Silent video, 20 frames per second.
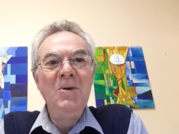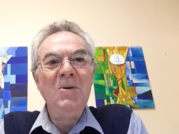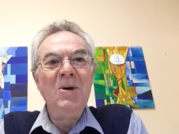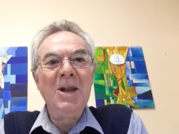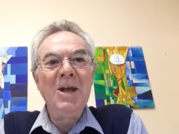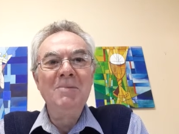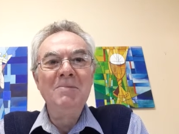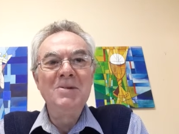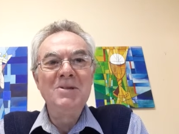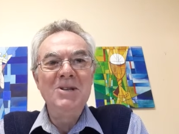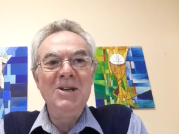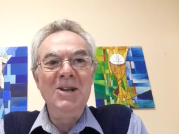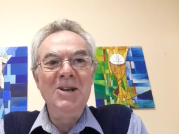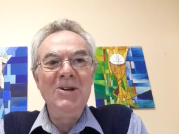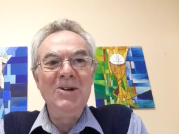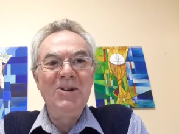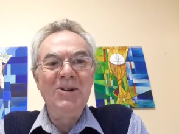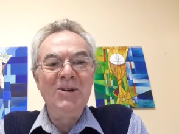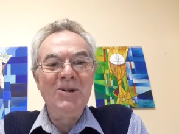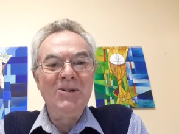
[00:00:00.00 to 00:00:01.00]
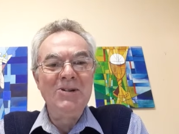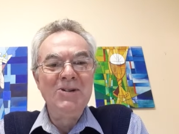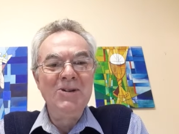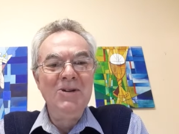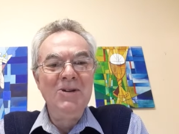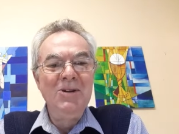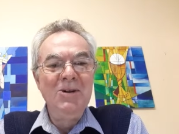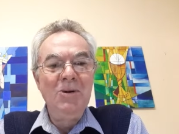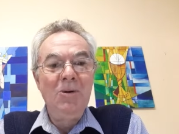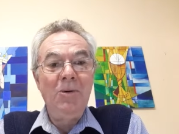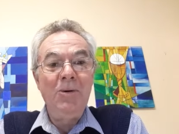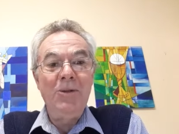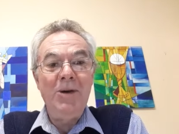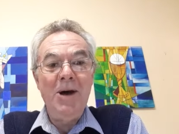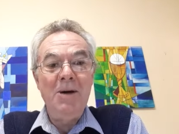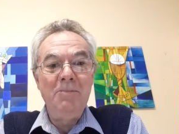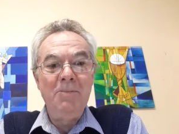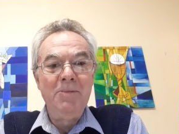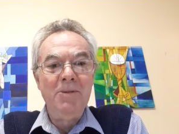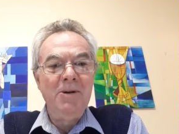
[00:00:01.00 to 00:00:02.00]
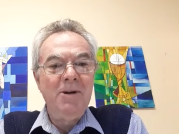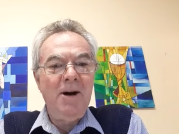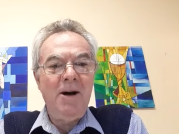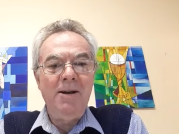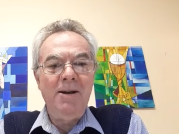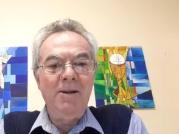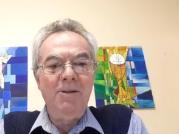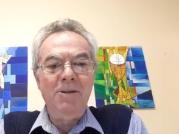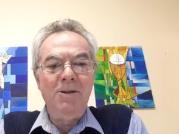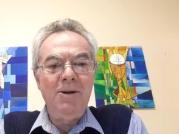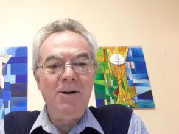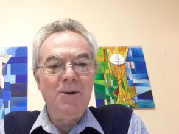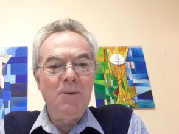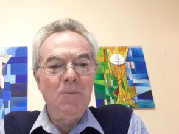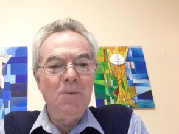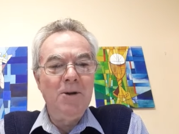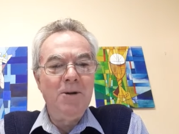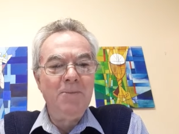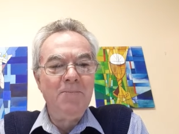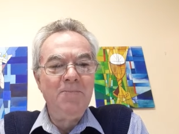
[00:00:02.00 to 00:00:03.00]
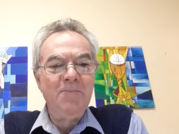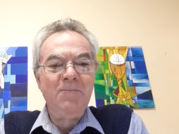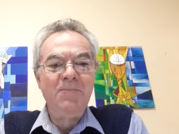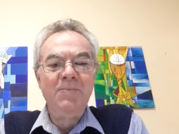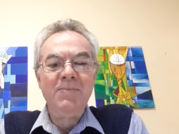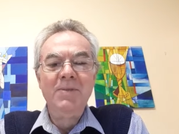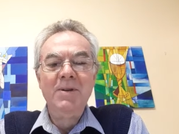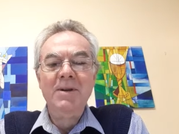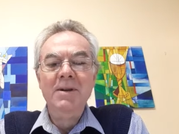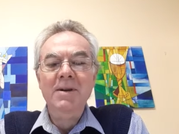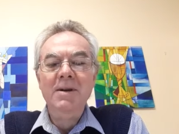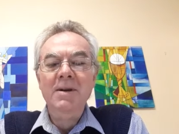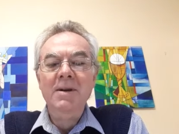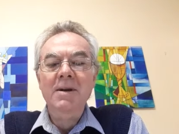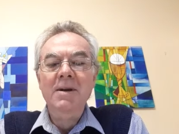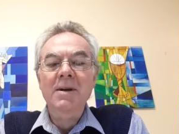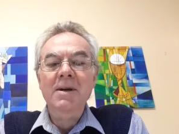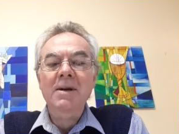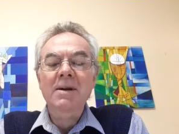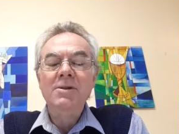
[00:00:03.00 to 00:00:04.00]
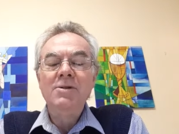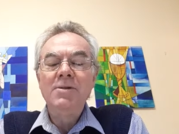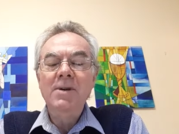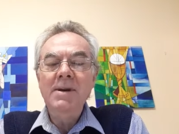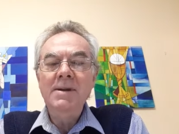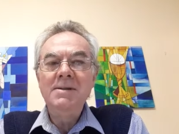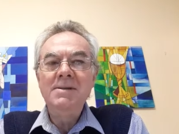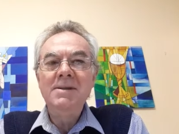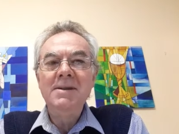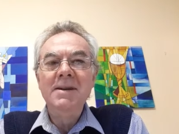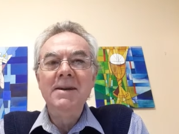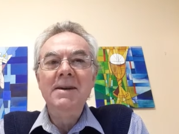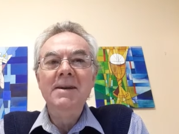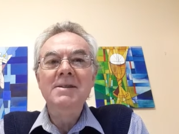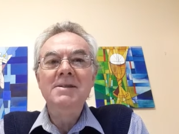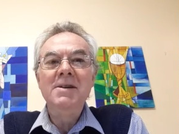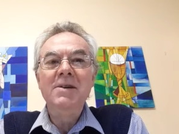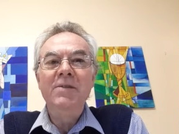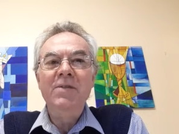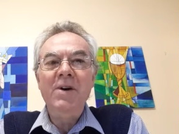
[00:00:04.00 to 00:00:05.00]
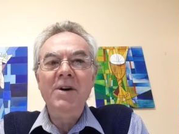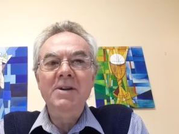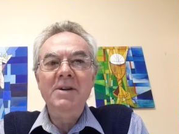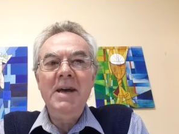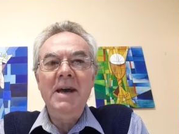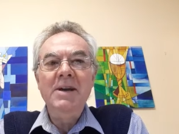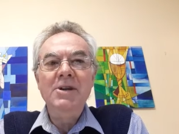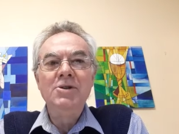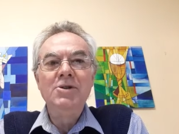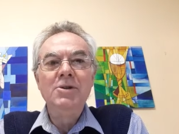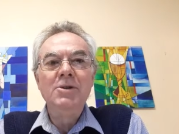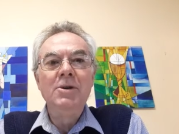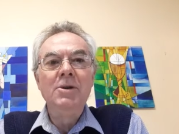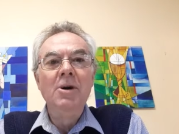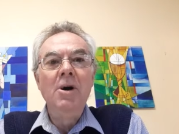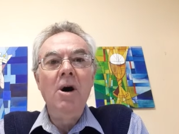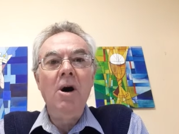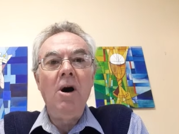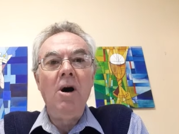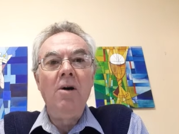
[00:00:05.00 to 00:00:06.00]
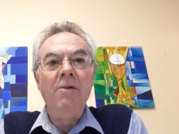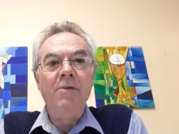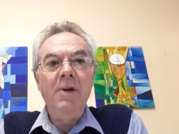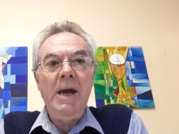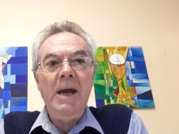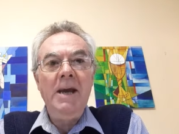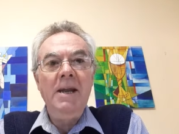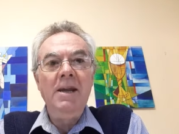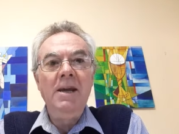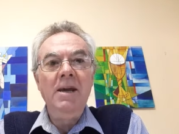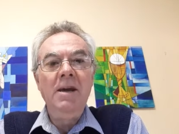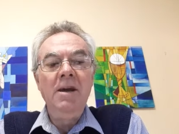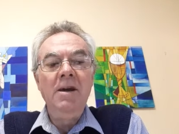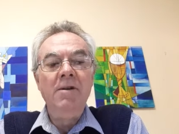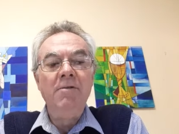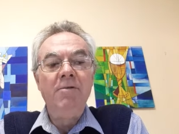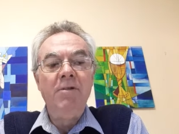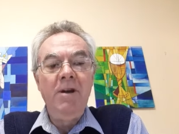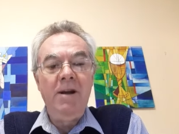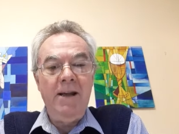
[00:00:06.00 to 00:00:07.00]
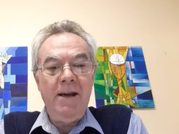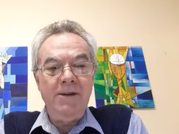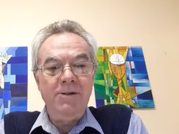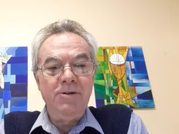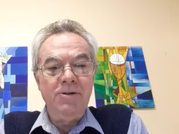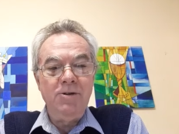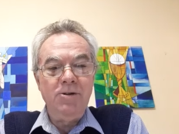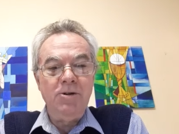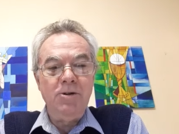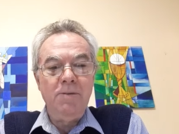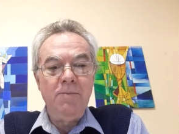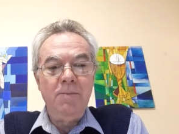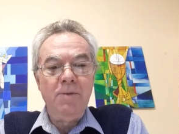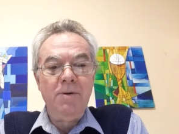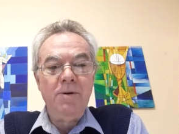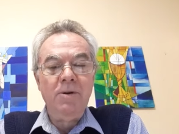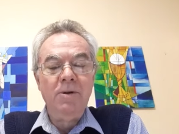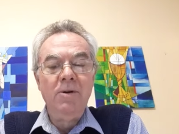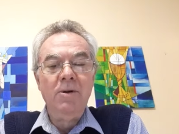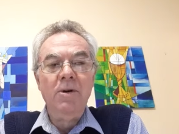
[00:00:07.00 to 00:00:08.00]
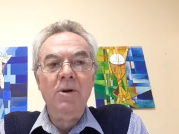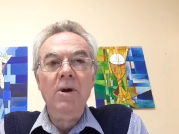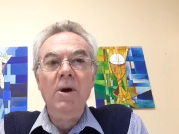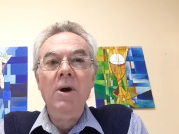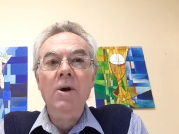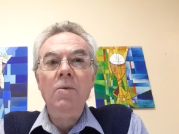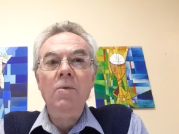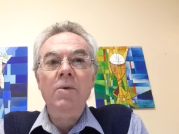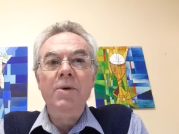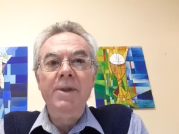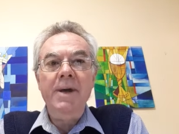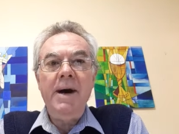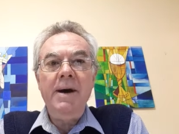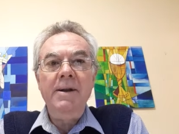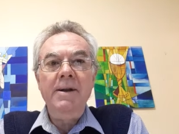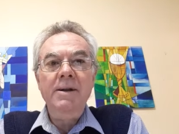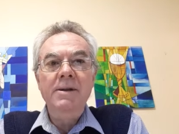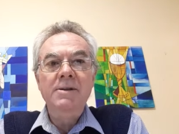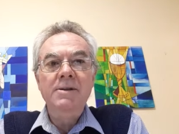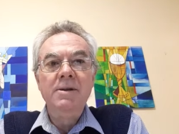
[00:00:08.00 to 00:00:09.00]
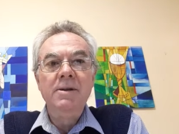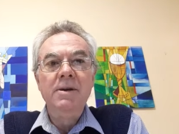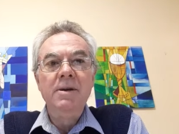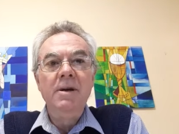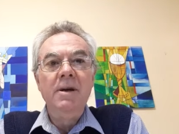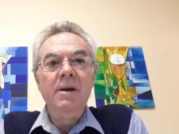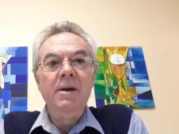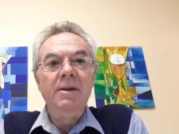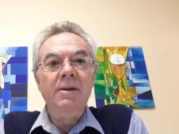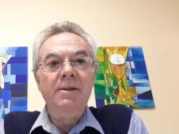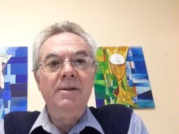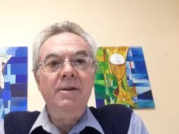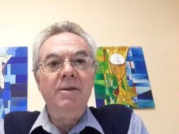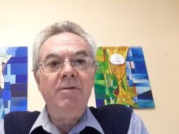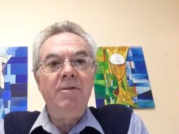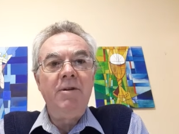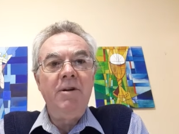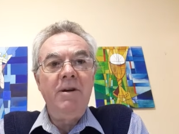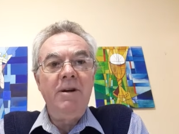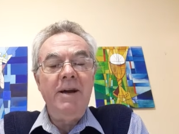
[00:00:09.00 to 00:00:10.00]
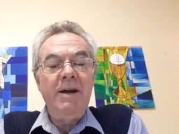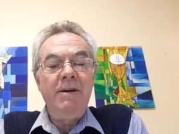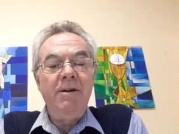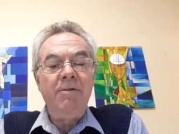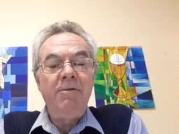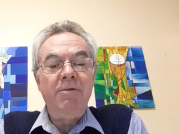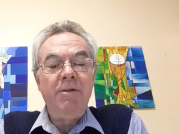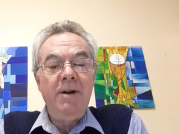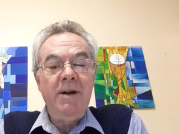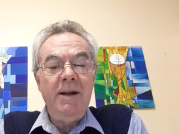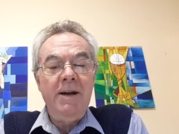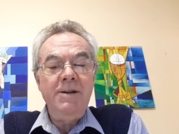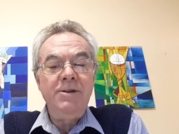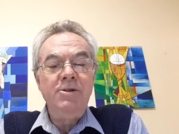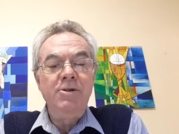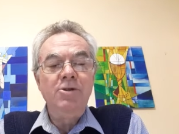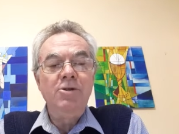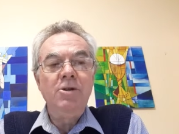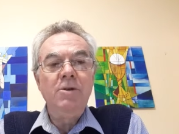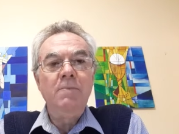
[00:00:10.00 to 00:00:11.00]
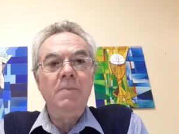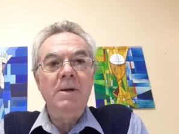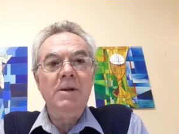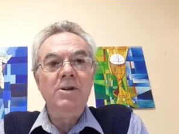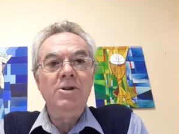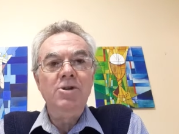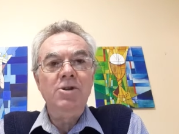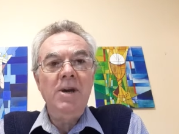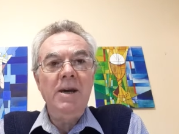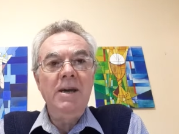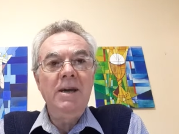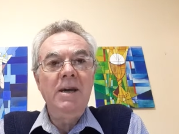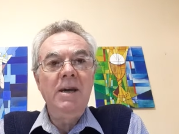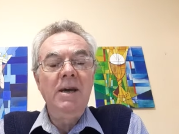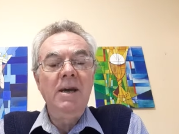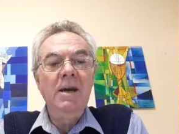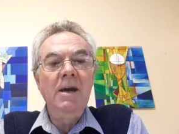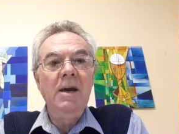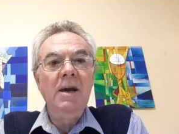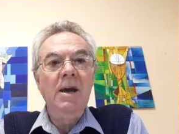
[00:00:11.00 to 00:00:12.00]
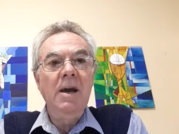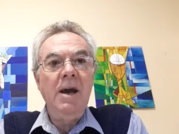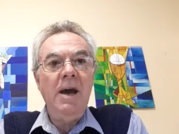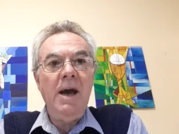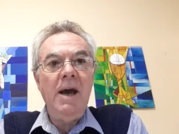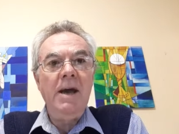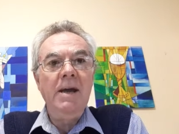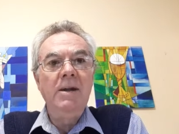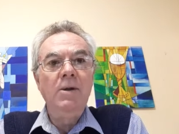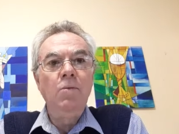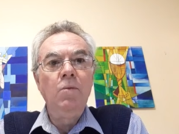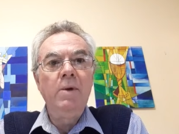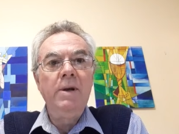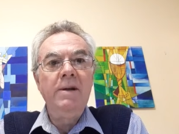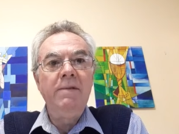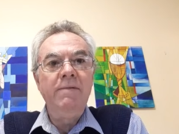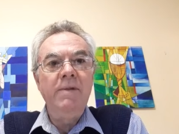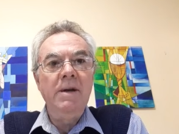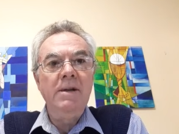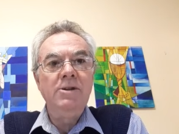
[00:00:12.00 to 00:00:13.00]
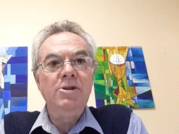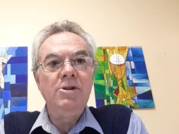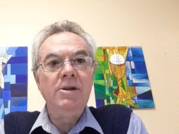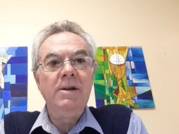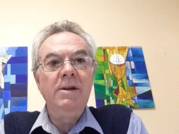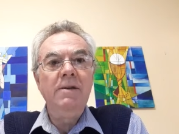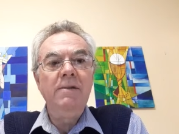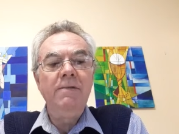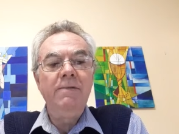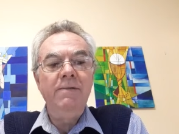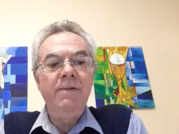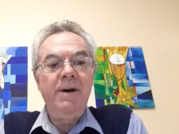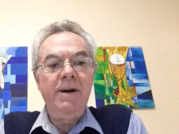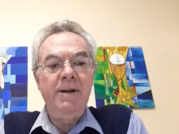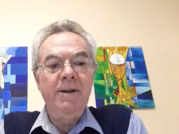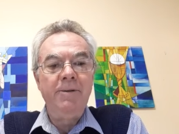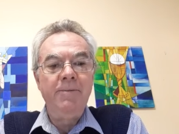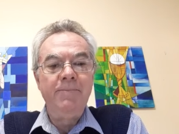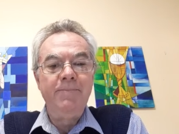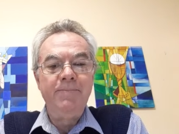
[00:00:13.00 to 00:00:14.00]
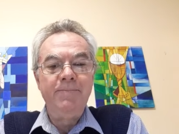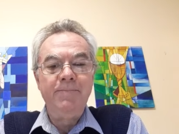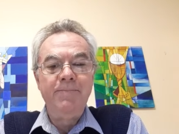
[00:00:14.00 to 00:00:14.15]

while I'm sitting on it, although I'm, I do not think it will. Trust is the foundation of any relationship. Without it, the rela- relationship is shaky and will eventually fail.